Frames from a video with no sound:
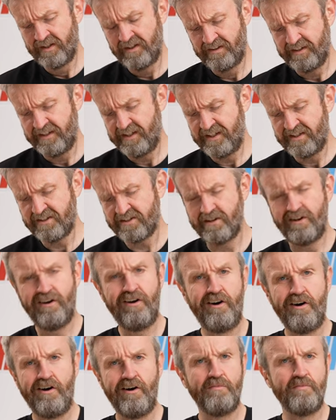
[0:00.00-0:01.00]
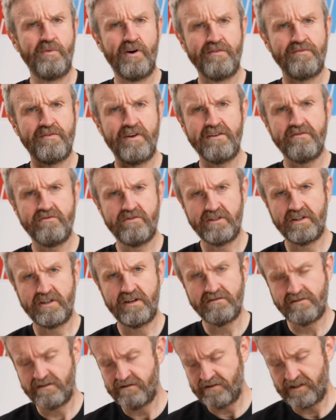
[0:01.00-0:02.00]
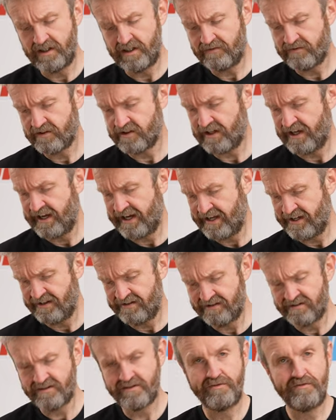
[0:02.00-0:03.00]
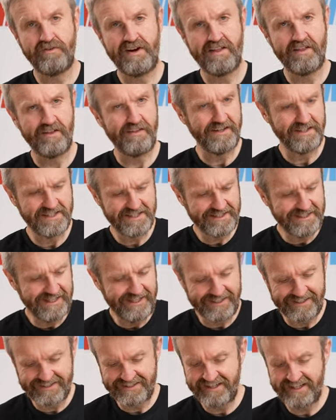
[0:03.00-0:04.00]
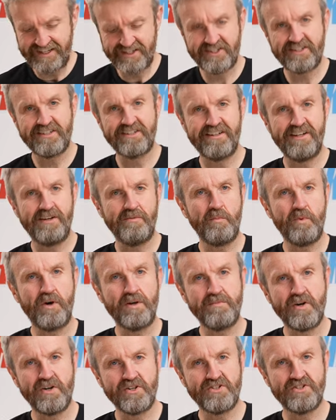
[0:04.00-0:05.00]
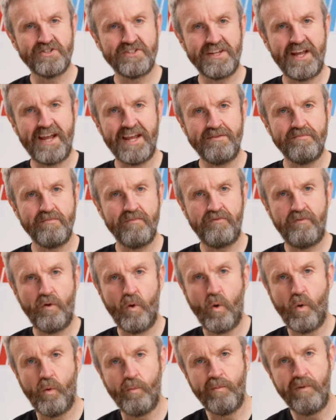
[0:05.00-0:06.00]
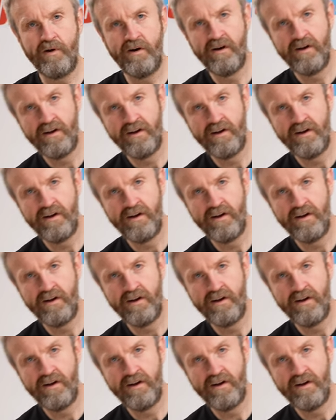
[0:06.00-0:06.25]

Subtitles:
These are my favorite go-to gloves, and the fact that they still exist in pretty much the same form